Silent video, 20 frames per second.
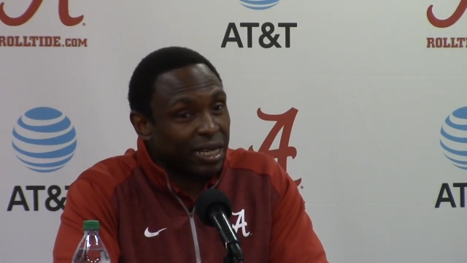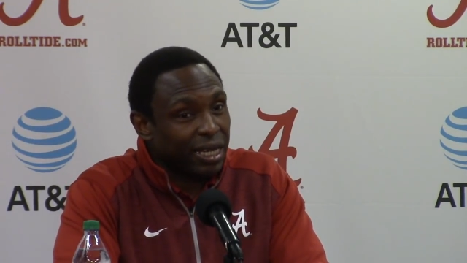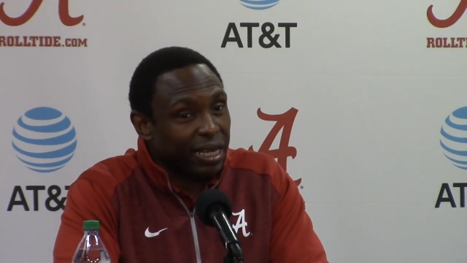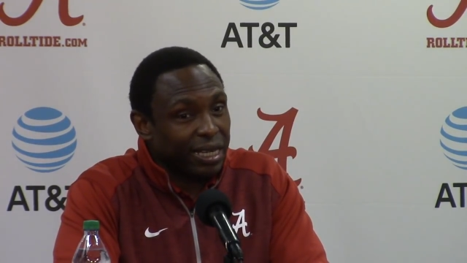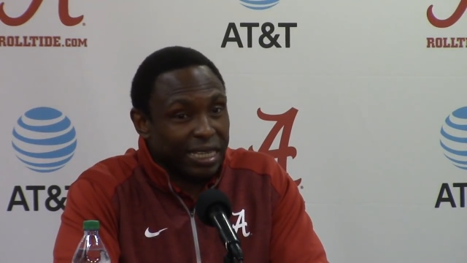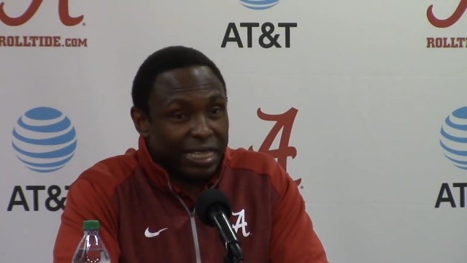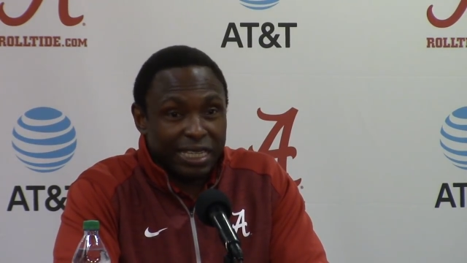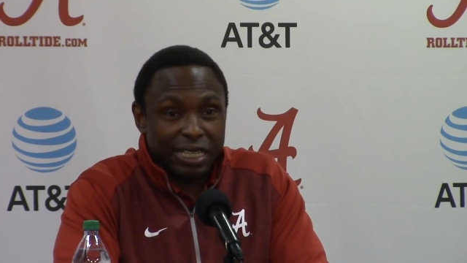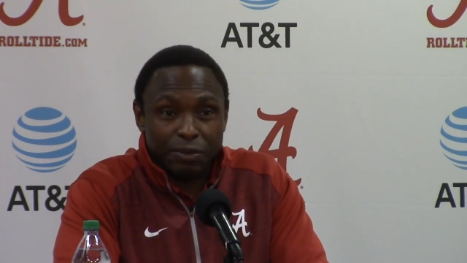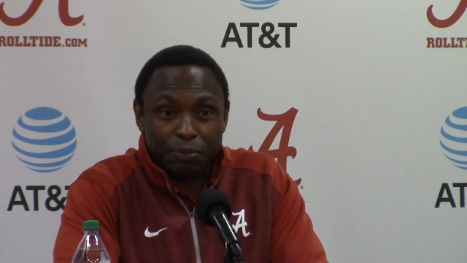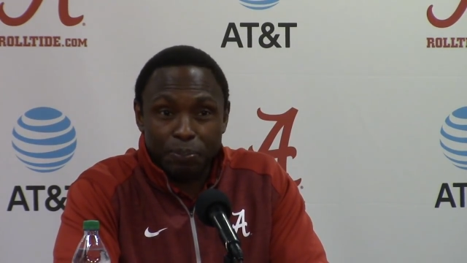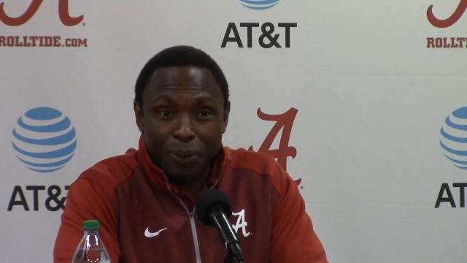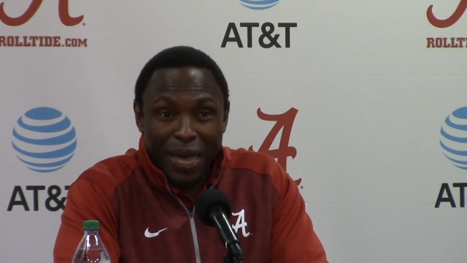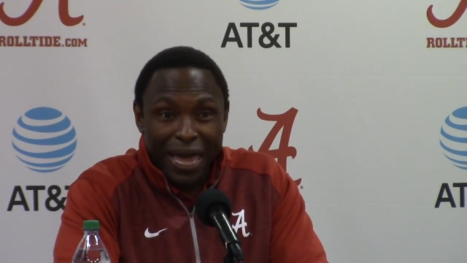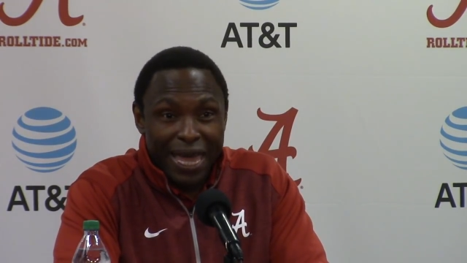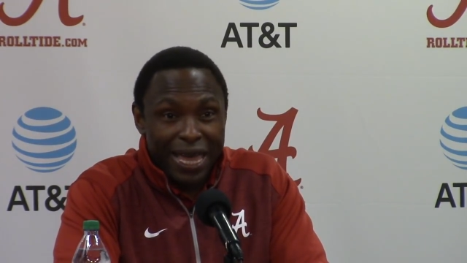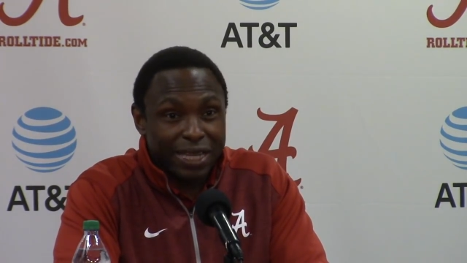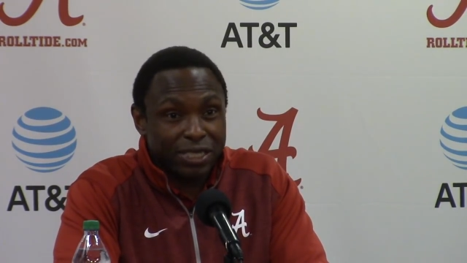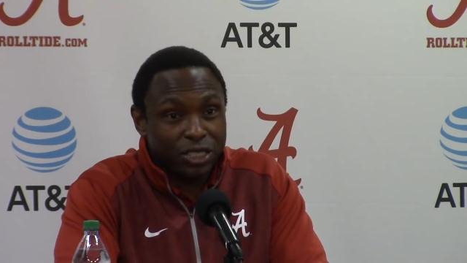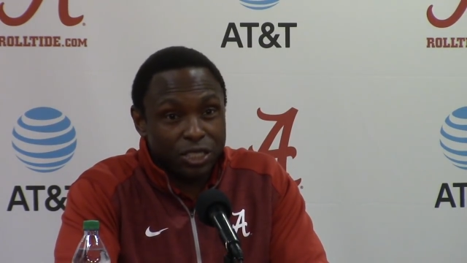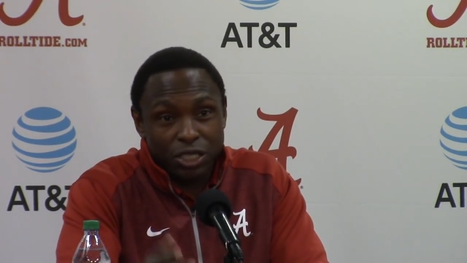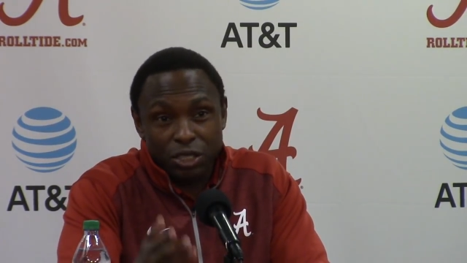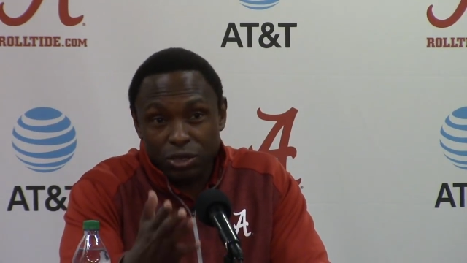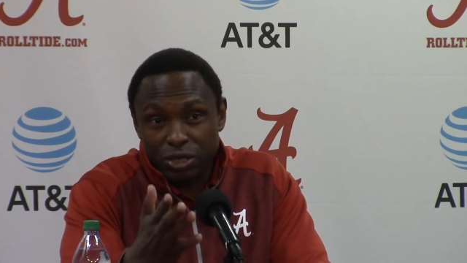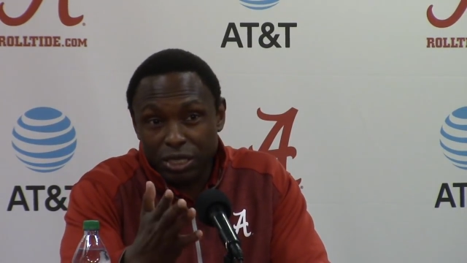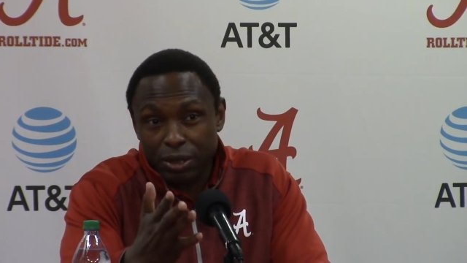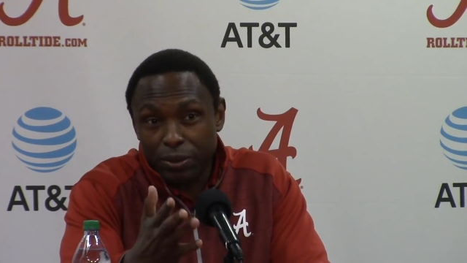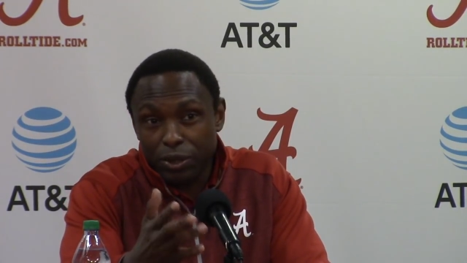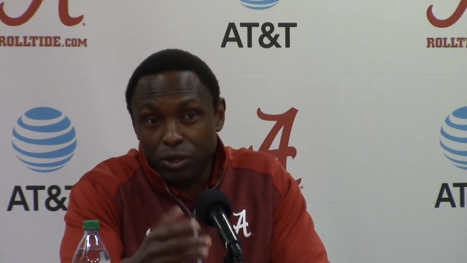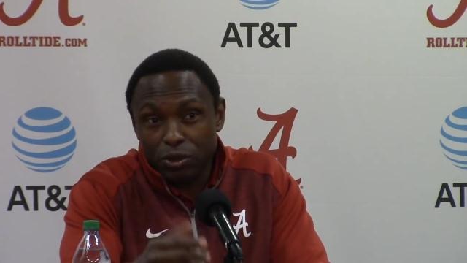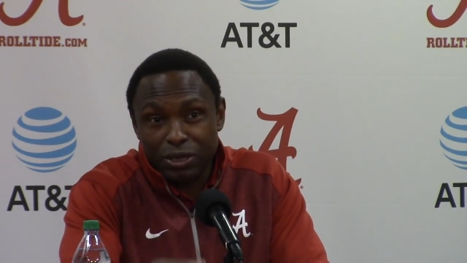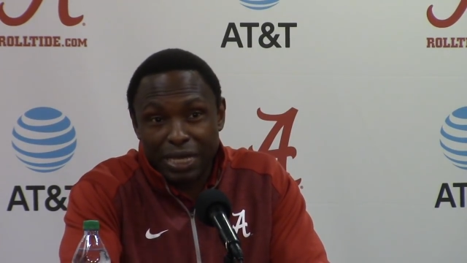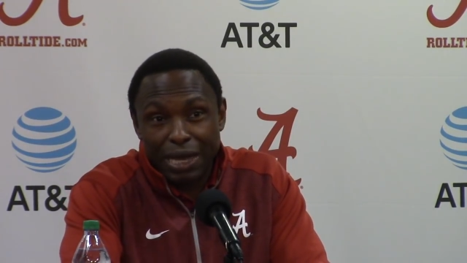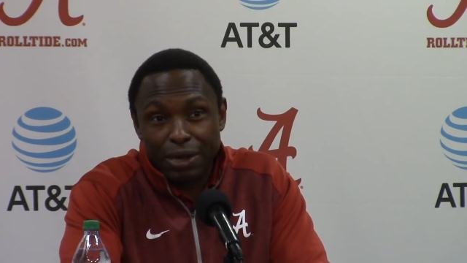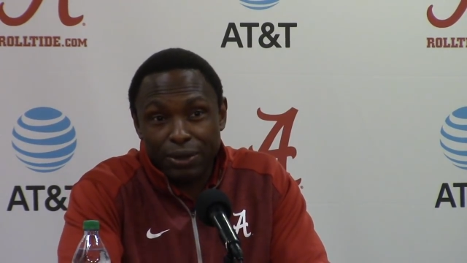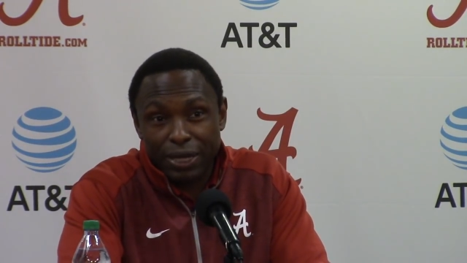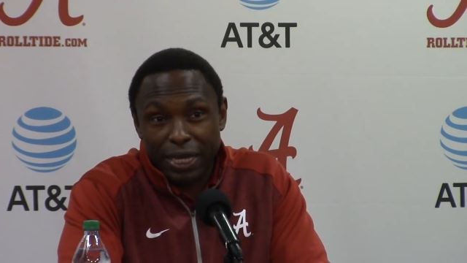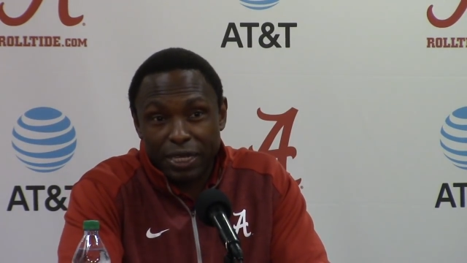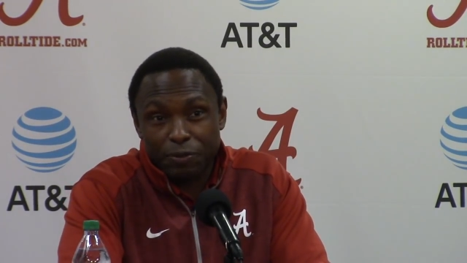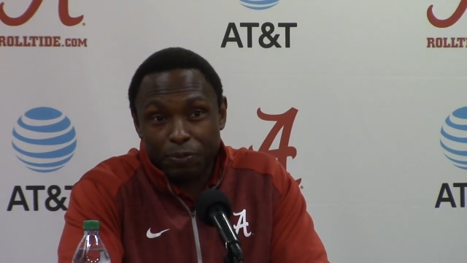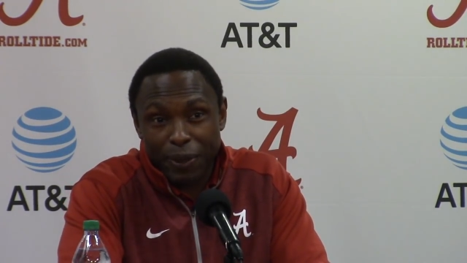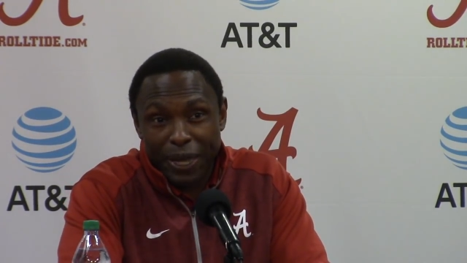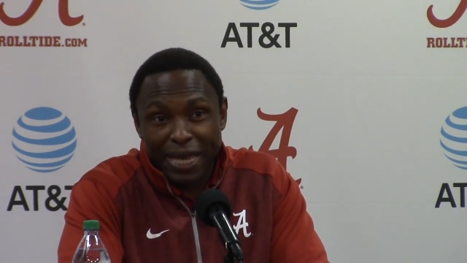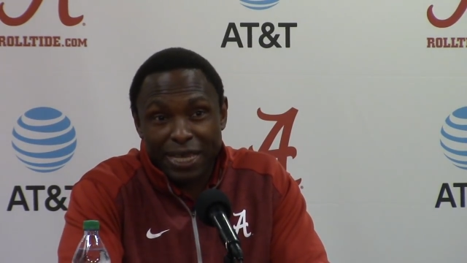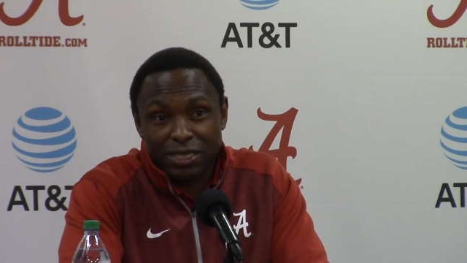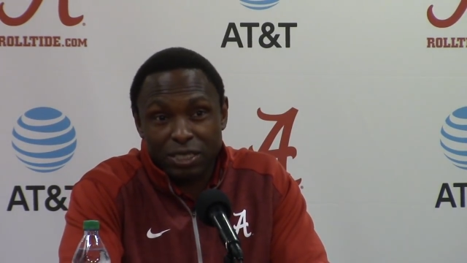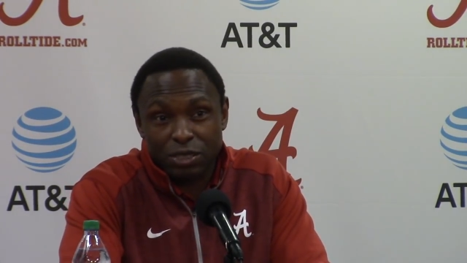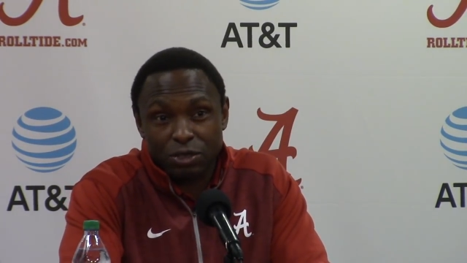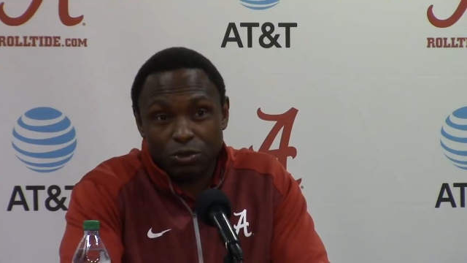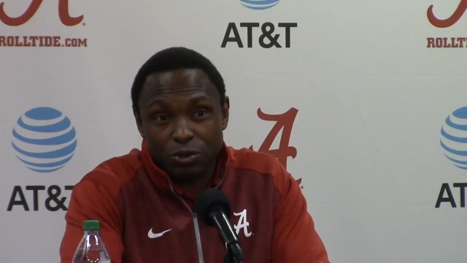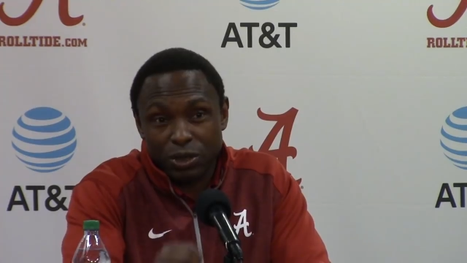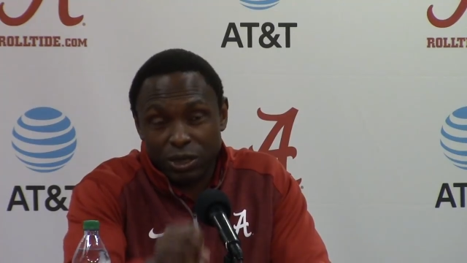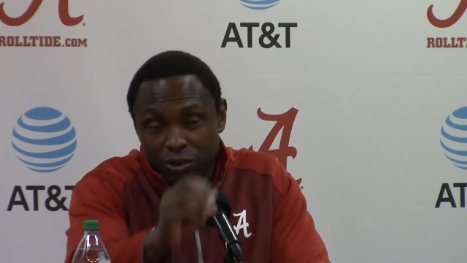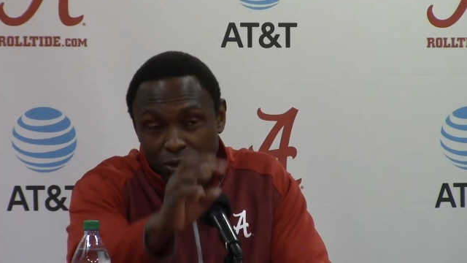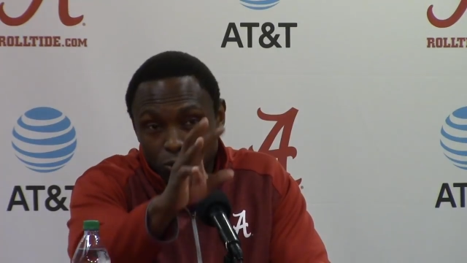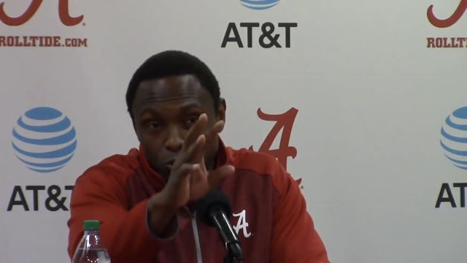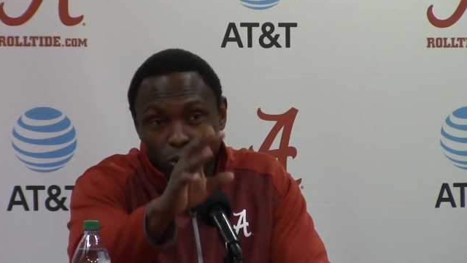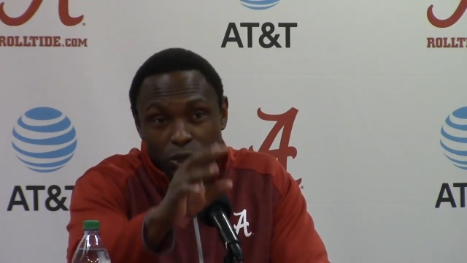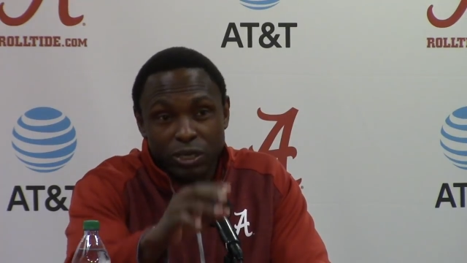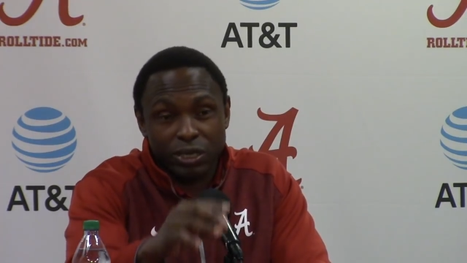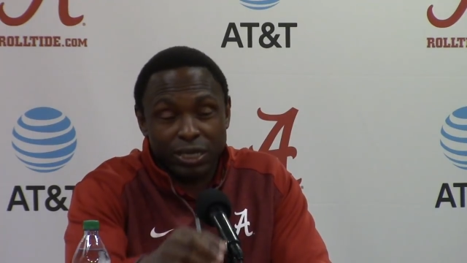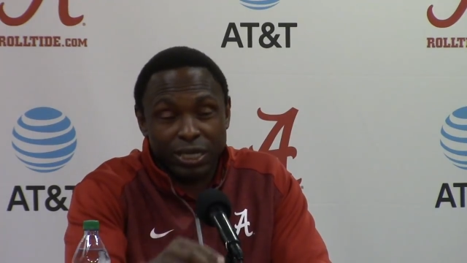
Uh, he can pass. You know, some of those outlet passes were,